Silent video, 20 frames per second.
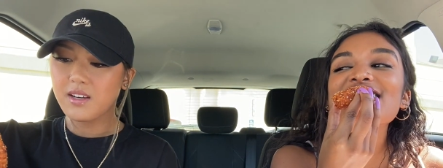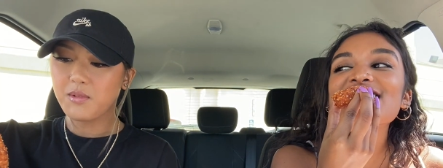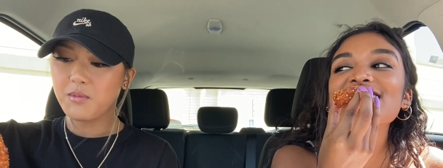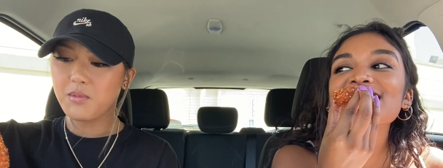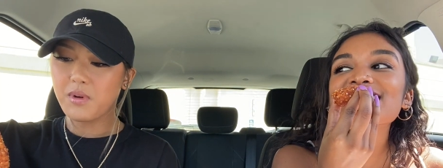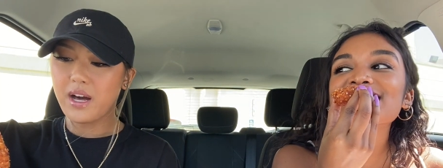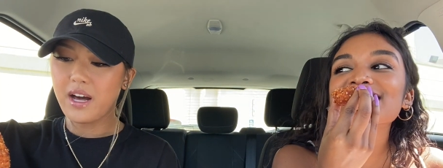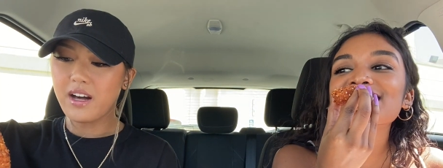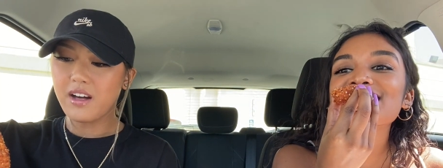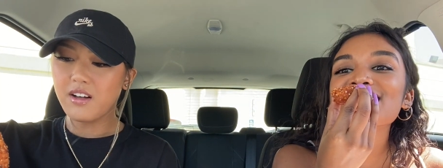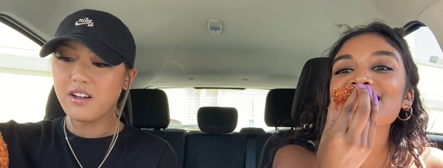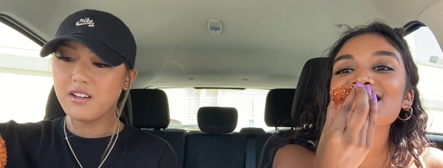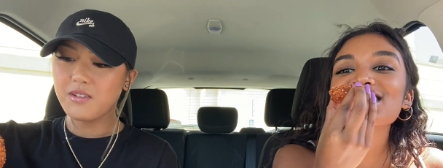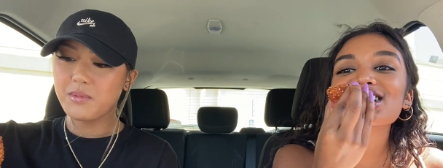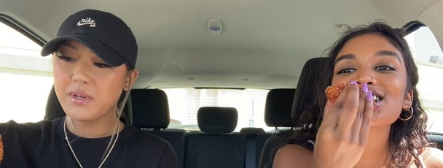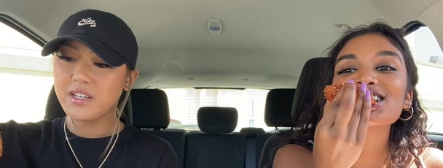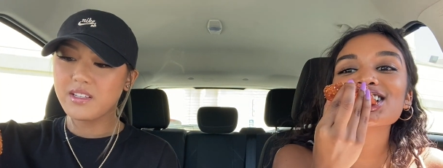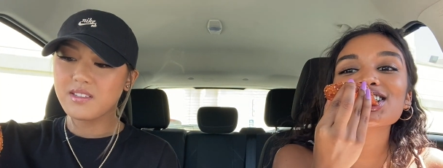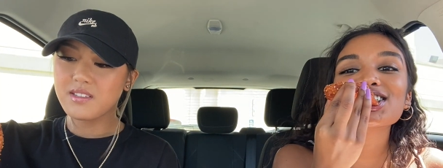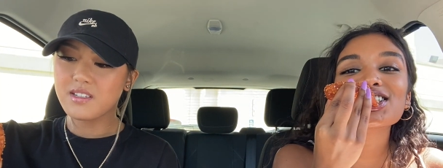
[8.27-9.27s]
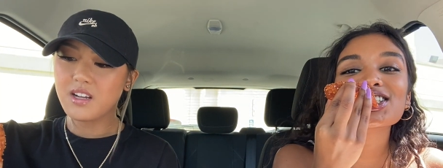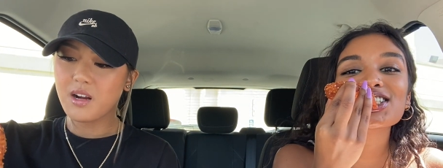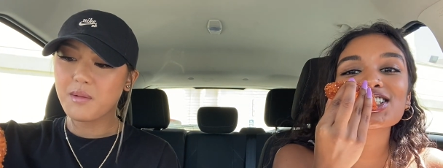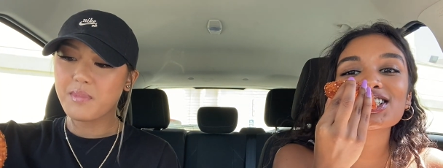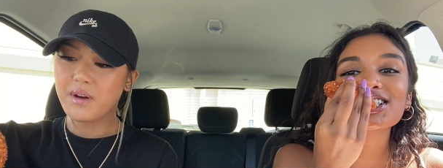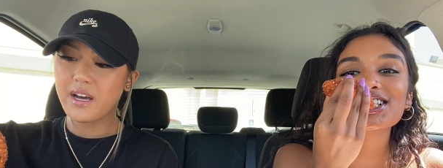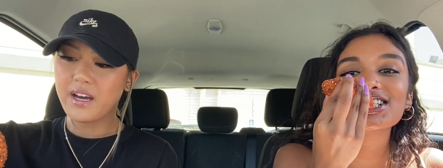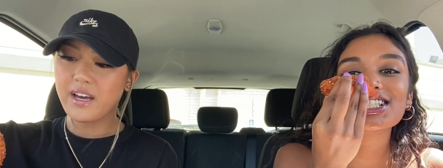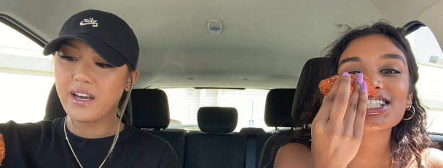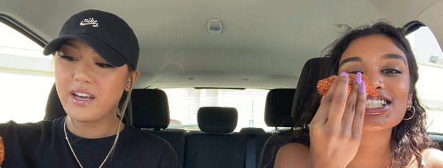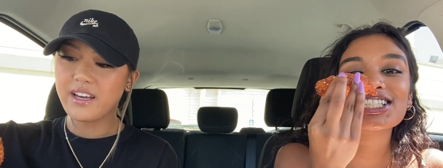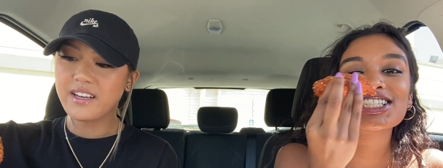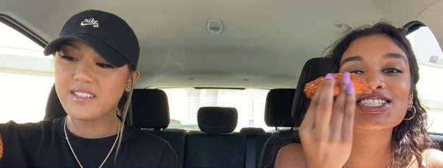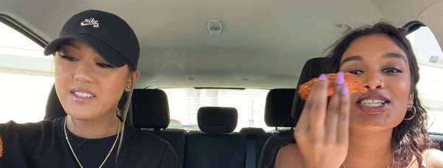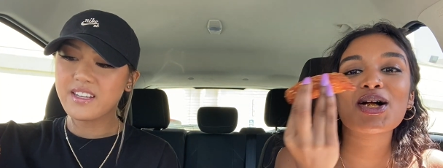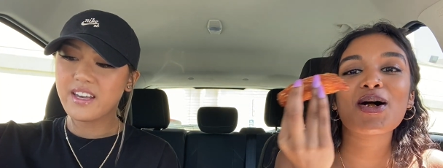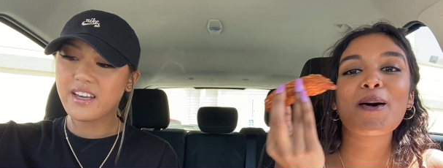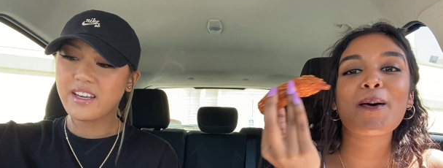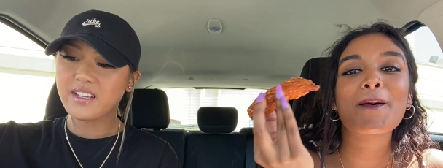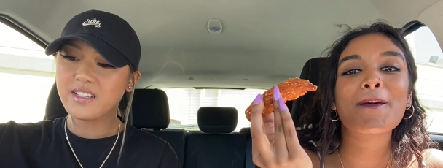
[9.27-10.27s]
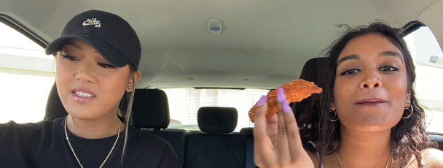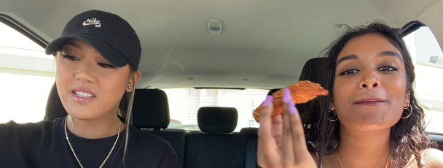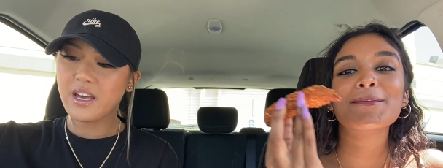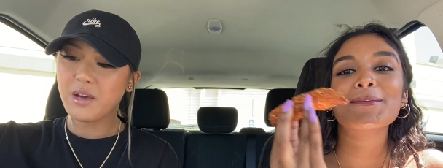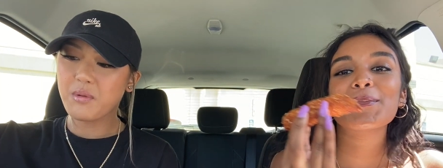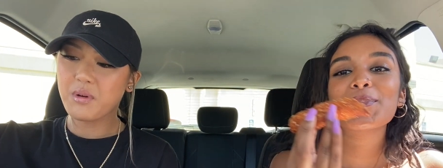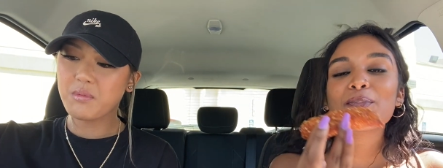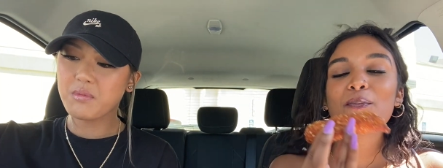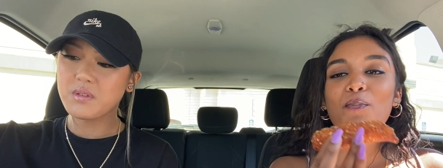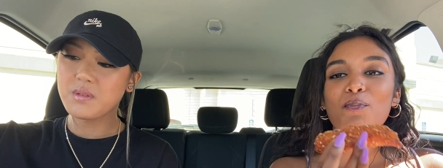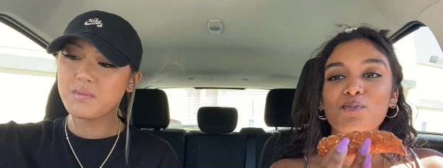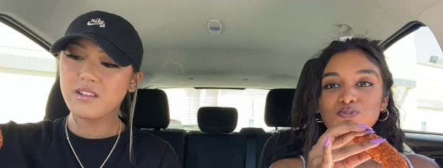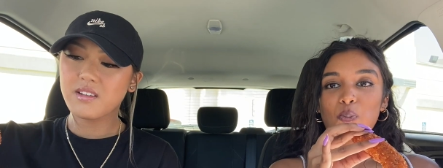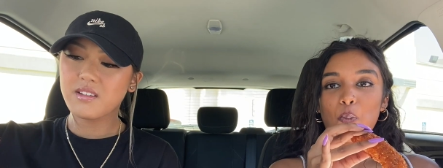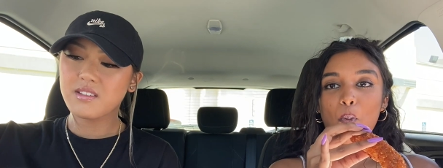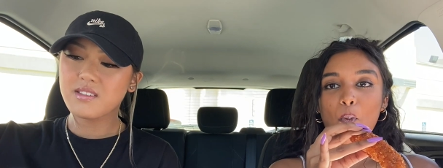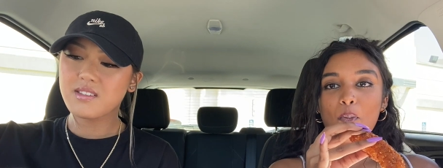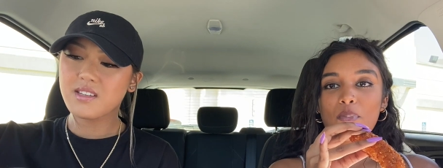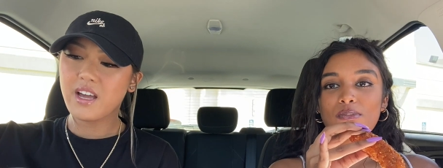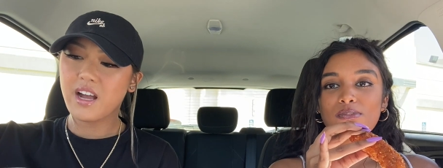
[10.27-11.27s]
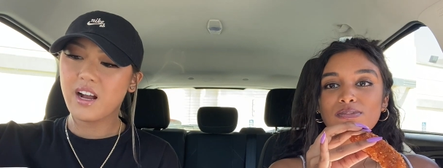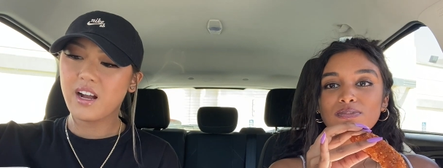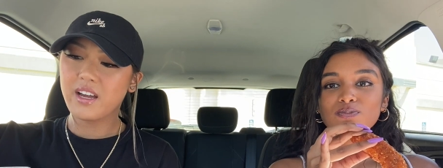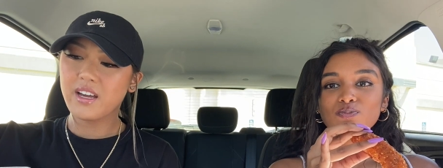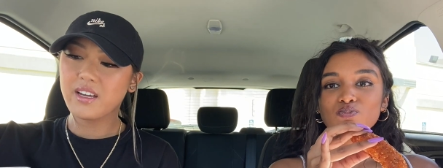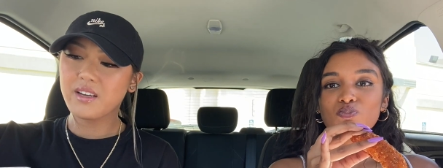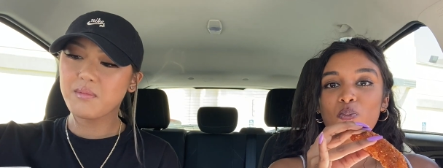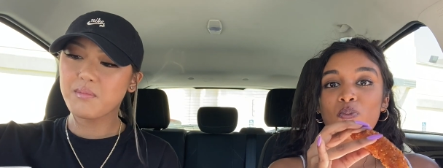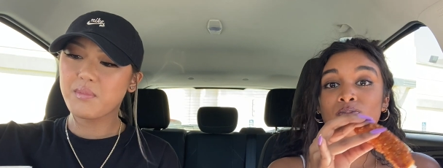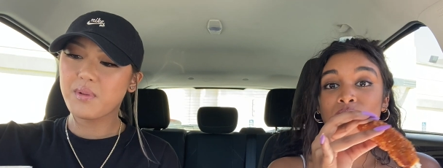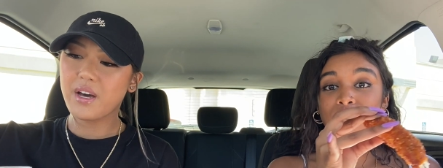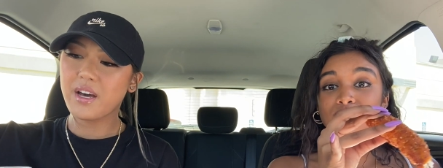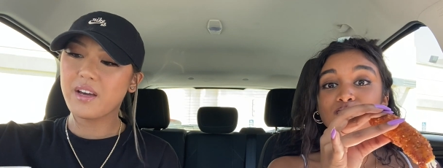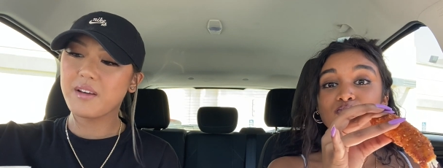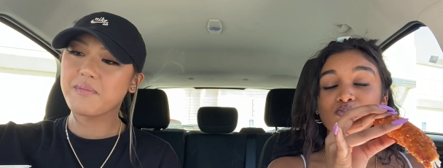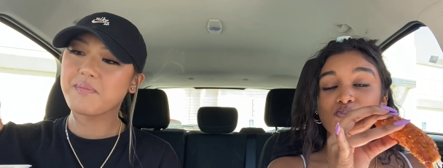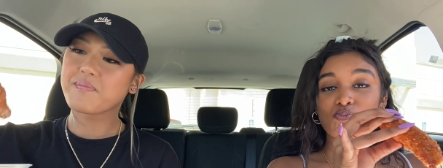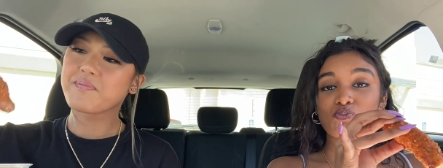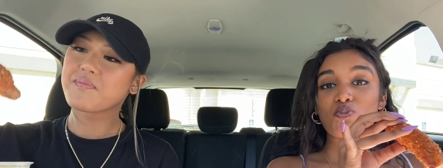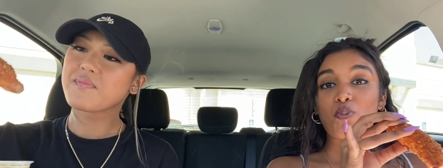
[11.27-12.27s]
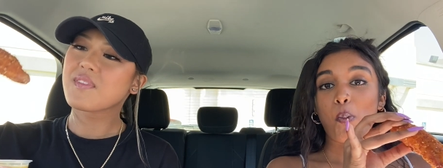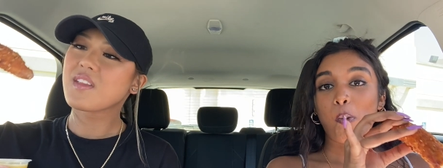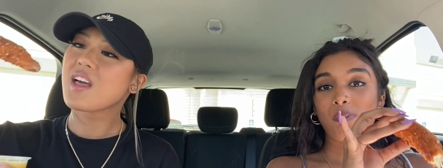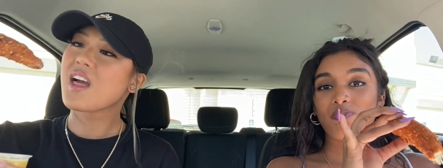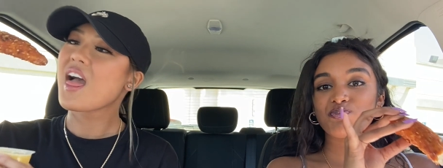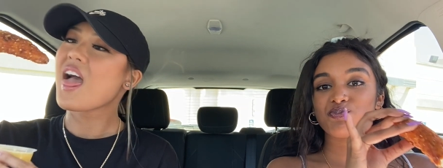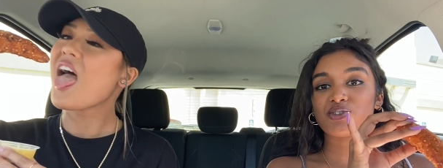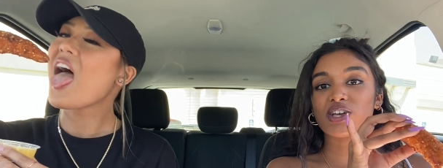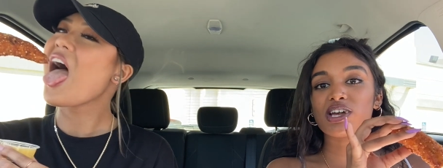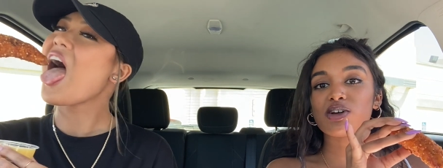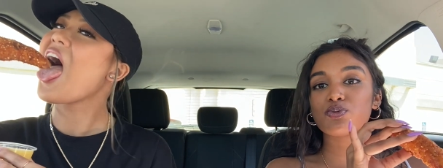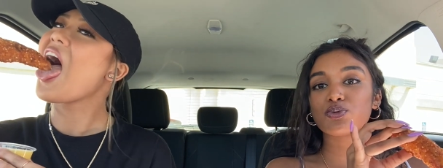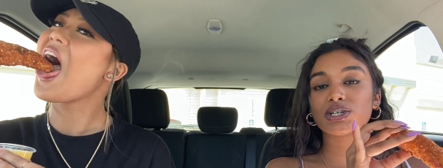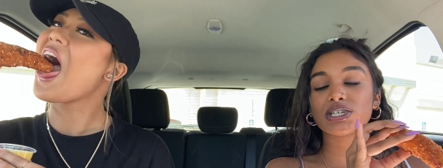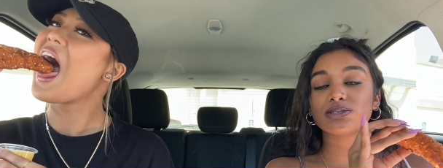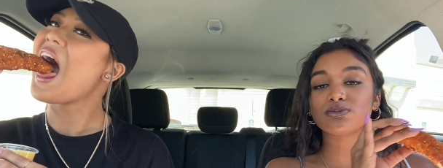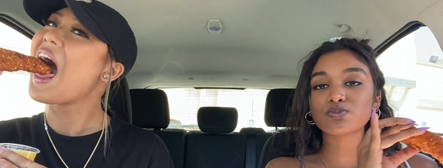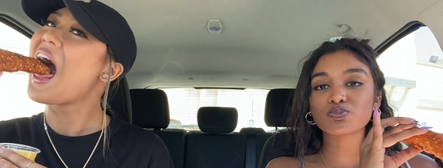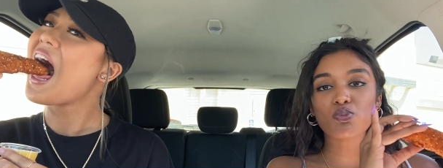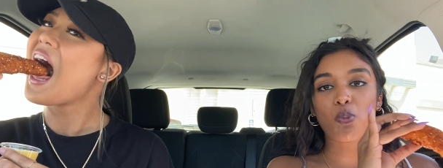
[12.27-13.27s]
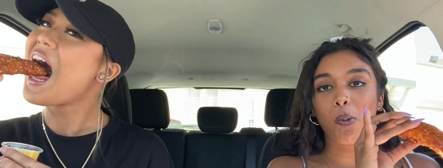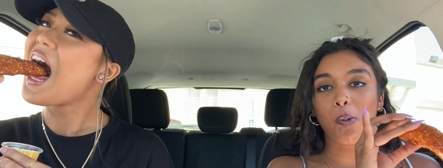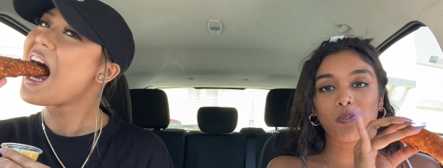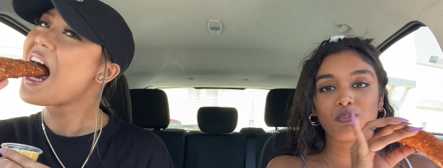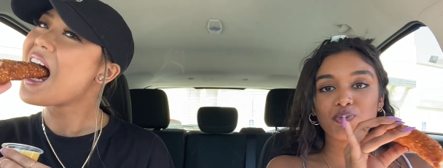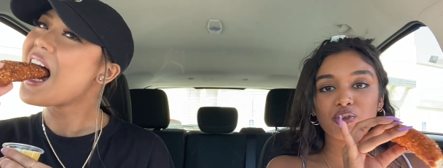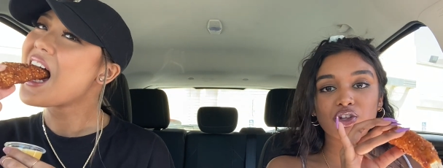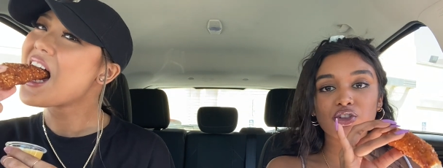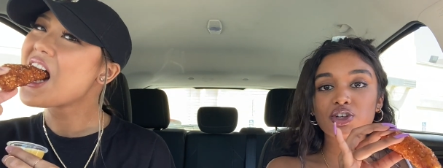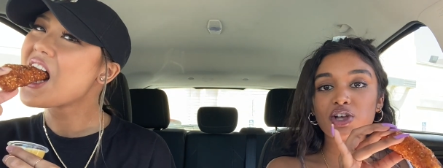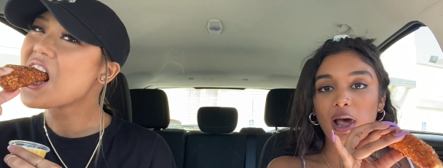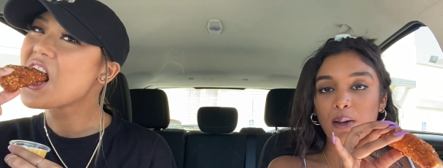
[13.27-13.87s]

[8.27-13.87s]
Speaker 1: Well, we can start mm. by saying day one was scary, mm -hmm.
Speaker 2: but day one, nothing